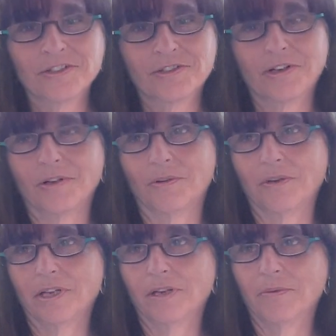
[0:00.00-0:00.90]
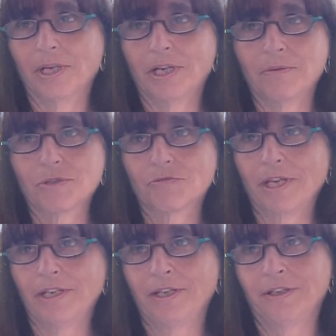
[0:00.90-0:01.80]
When I was
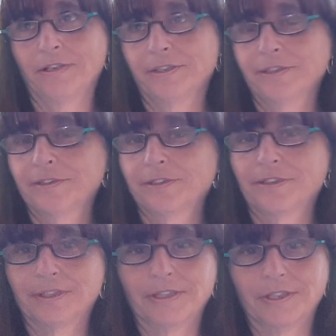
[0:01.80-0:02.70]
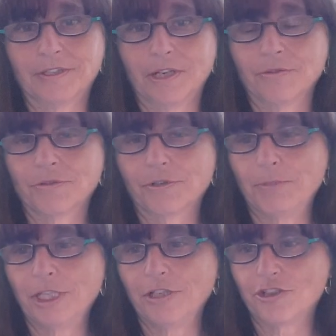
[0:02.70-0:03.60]
running down to the
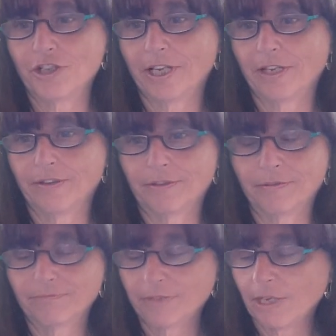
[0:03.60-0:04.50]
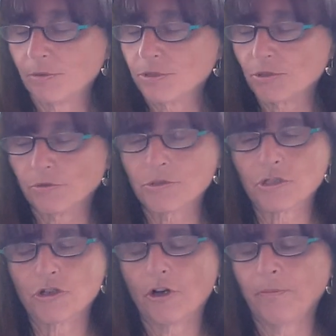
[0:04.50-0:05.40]
beach, and it was so
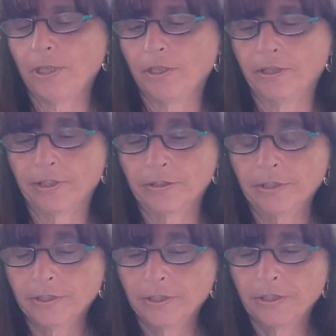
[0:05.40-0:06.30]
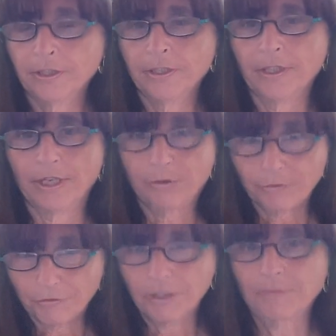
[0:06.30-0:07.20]
stormy, and I could
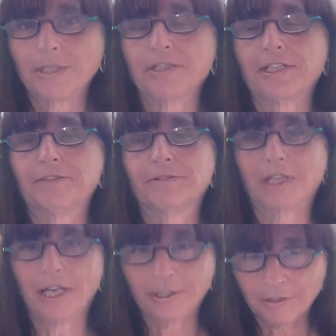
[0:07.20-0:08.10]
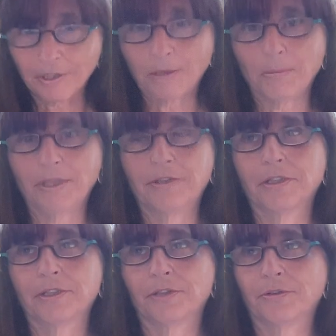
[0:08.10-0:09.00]
feel myself again a little bit,
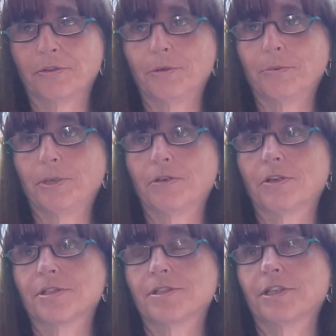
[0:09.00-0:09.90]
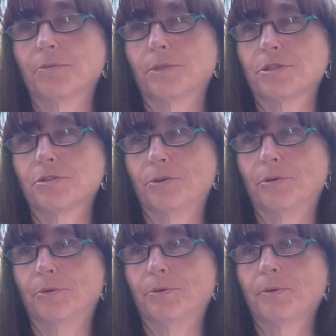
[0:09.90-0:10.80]
because it was
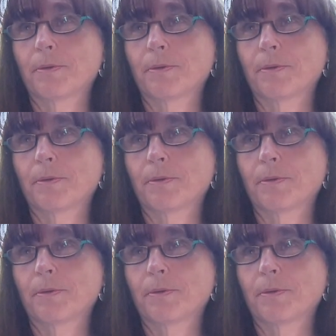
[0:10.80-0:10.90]
so...